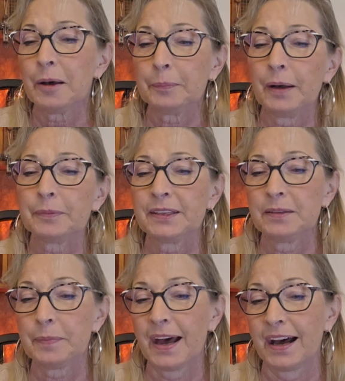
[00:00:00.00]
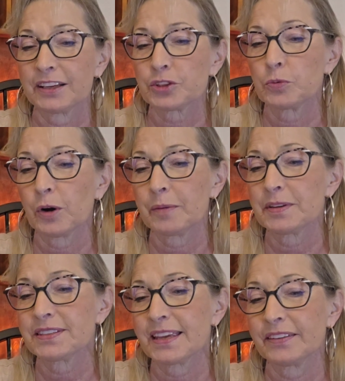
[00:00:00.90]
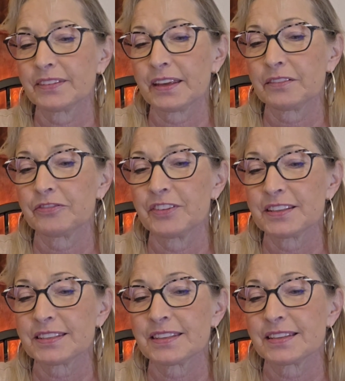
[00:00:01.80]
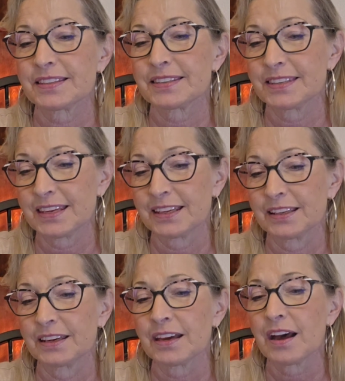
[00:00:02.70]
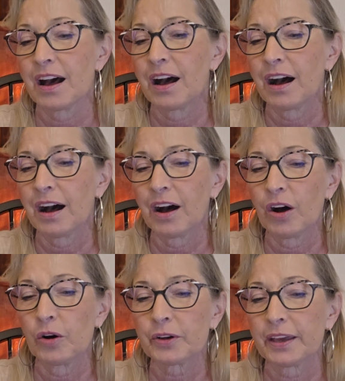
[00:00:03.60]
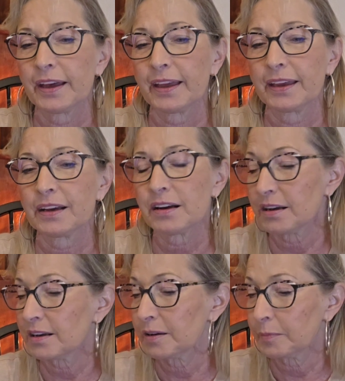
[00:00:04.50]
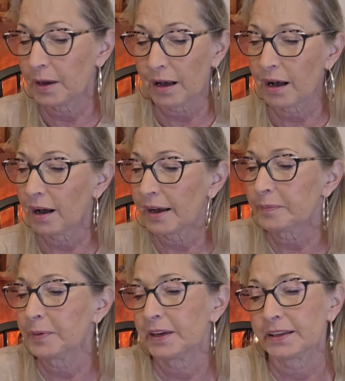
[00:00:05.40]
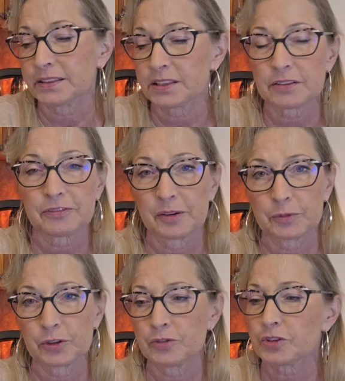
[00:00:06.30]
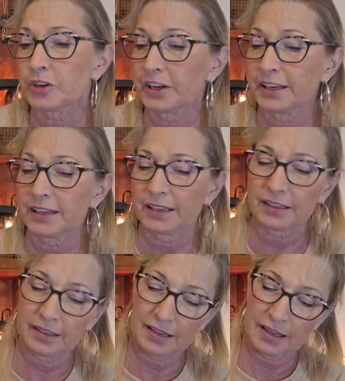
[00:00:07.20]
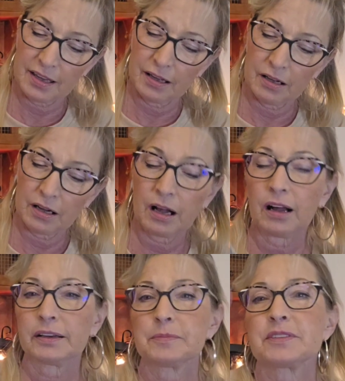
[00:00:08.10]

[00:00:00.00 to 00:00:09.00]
Pumpkin Patch, warm a scent that fits the scene. Okay, I picked from Goose Creek Autumn